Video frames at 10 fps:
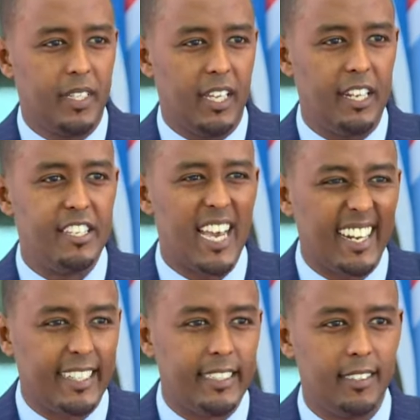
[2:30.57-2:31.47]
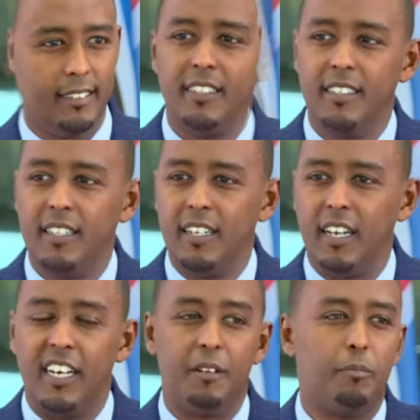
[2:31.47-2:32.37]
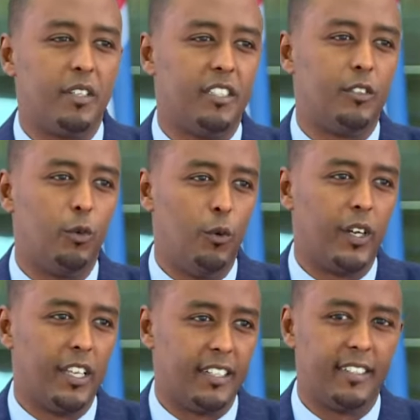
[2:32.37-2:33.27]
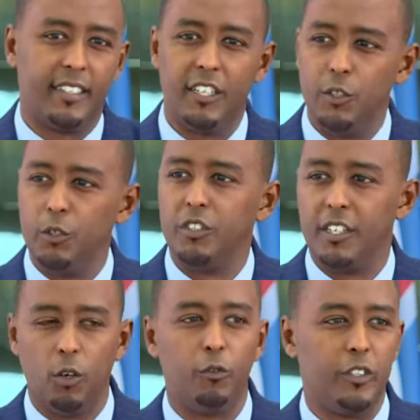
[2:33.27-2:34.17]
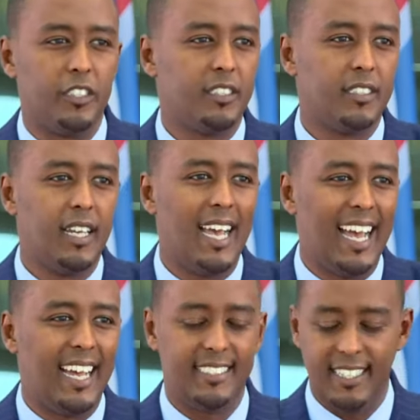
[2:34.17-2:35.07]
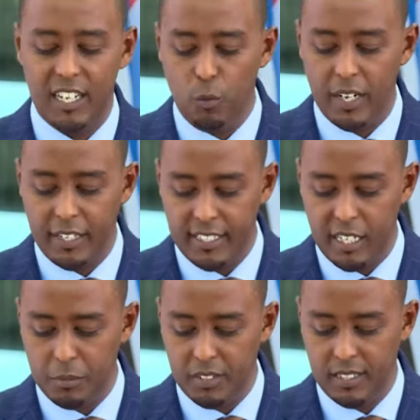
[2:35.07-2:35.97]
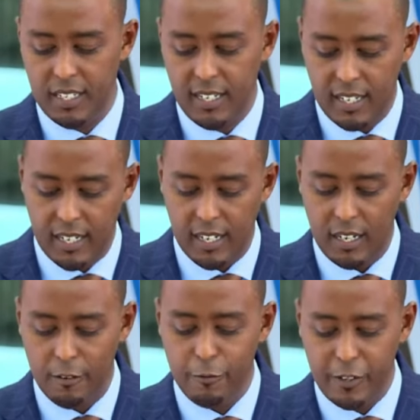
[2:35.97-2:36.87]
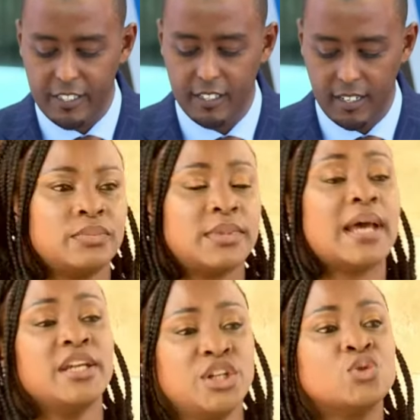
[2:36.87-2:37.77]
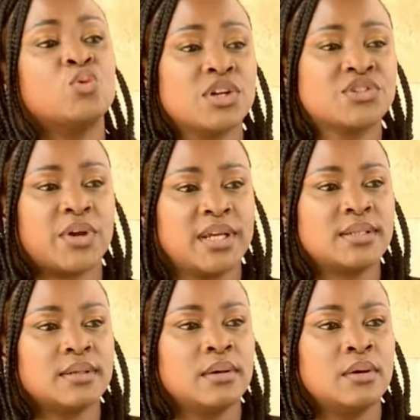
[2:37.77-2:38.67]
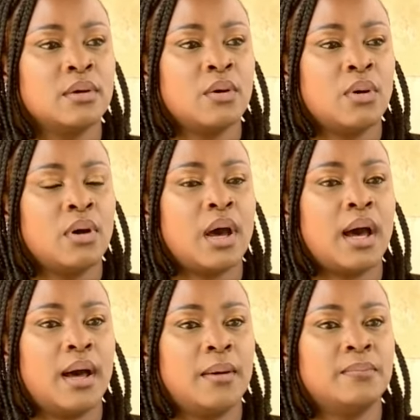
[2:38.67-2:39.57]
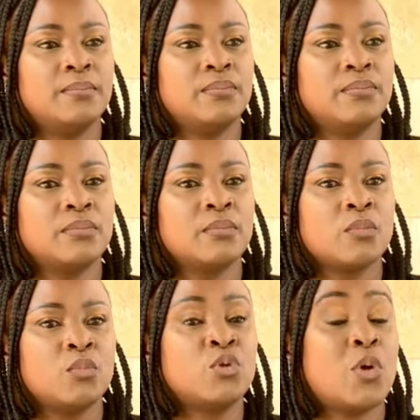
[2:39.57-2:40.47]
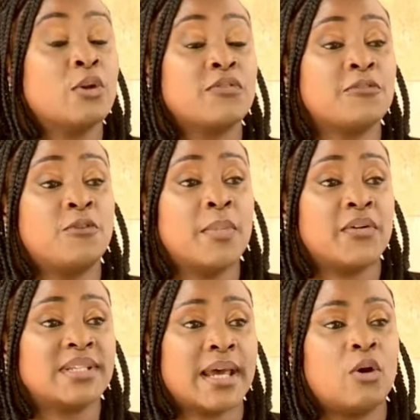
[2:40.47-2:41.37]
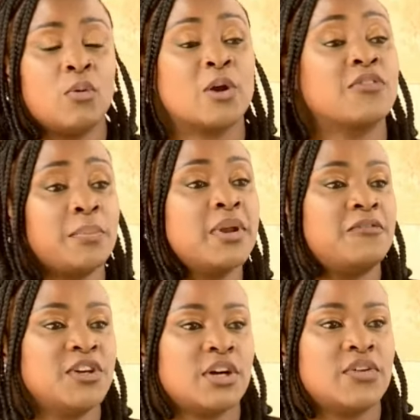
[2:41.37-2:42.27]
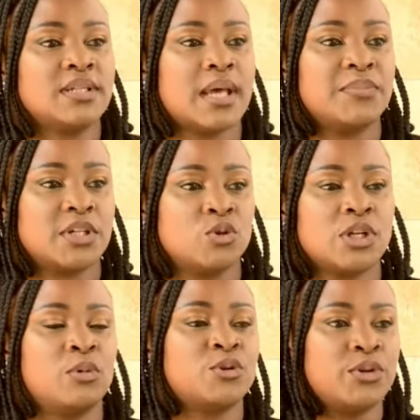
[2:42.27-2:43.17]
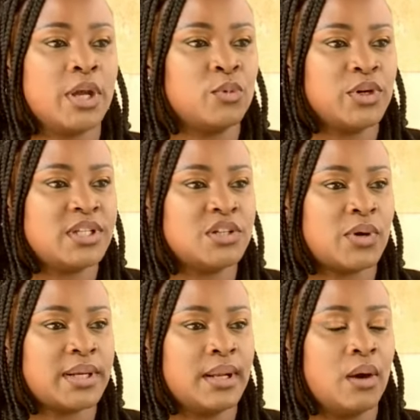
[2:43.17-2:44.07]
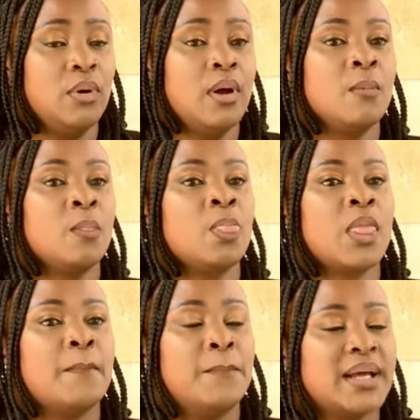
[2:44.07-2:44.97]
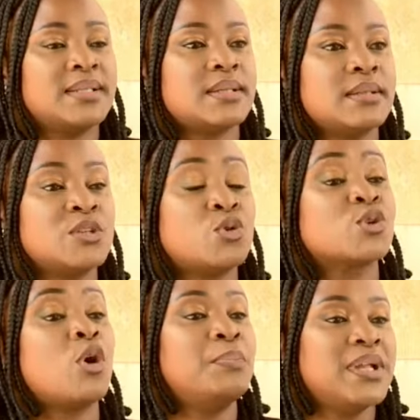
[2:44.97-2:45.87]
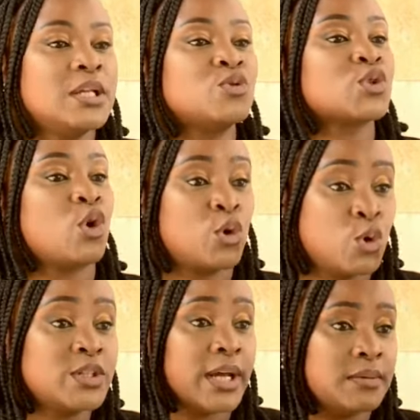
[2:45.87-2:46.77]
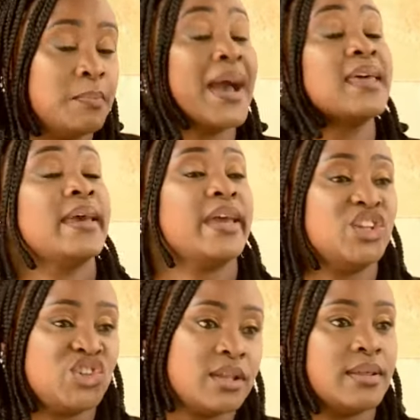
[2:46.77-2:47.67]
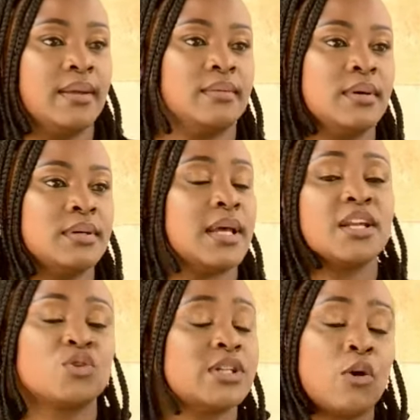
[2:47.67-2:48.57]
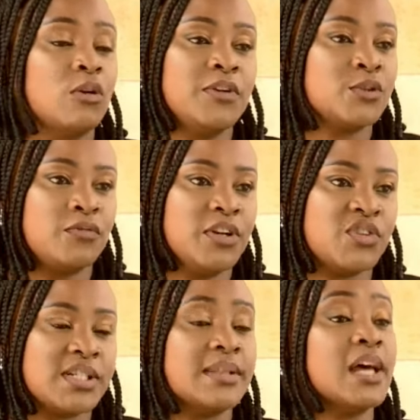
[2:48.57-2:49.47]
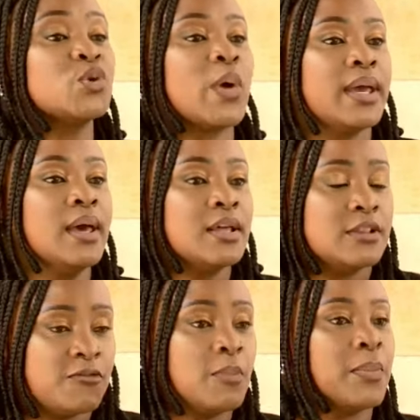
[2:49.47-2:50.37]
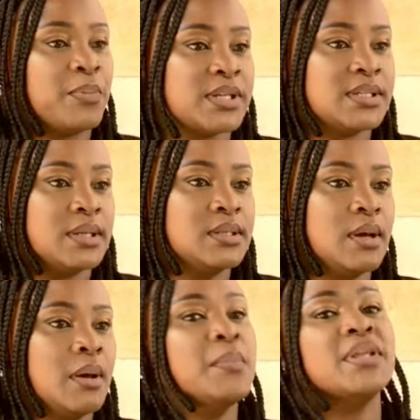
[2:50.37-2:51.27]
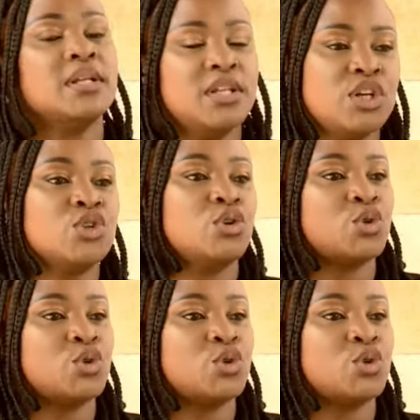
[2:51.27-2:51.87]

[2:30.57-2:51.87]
in Nyeri, and President Uhuru Kenyatta can use that office as and when he deems uh, fit. That issue was raised. Um, with one of the former retire or one of the beneficiaries. I'm just not able to name who it is right now, but it was complete. It was concluded by the AG then that is not a conflict of interest, and that's why the former president made the decision